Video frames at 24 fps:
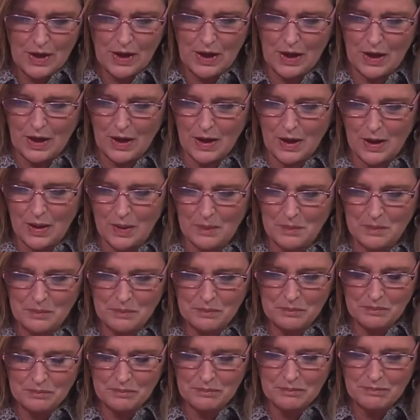
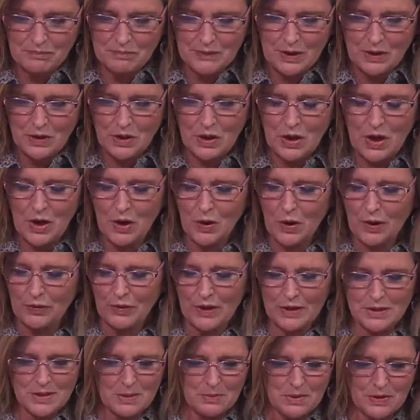Um, you know, I
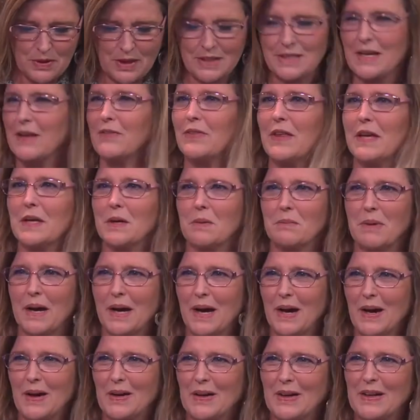think some of the things I think
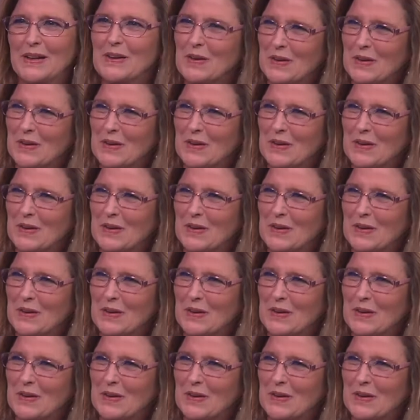about.